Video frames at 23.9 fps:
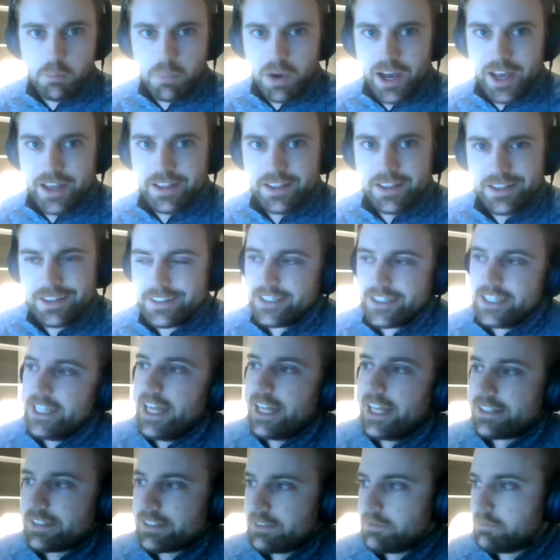But
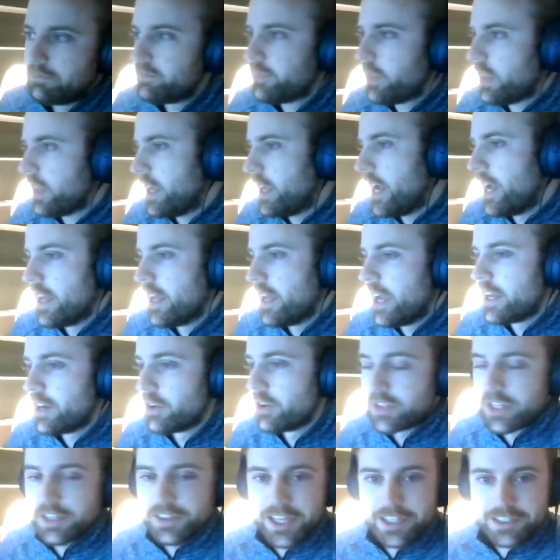I
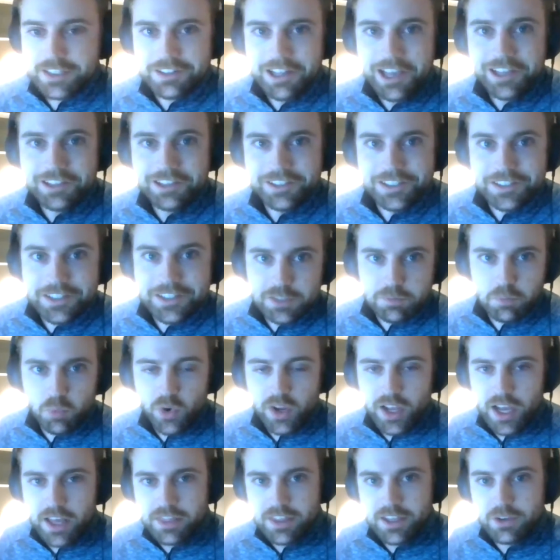don't think that's likely at this
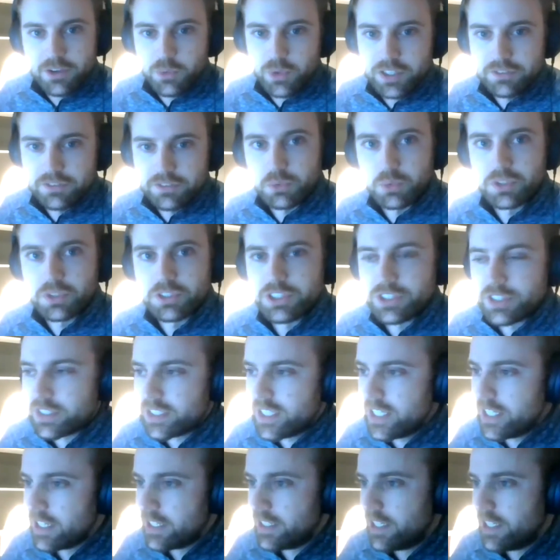point. I think we're just
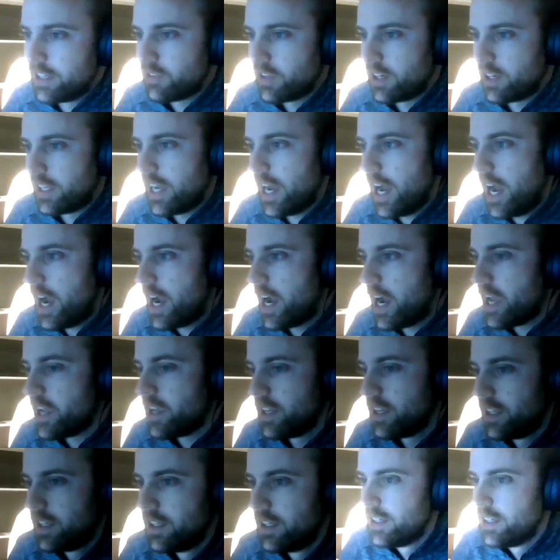seeing a different guy.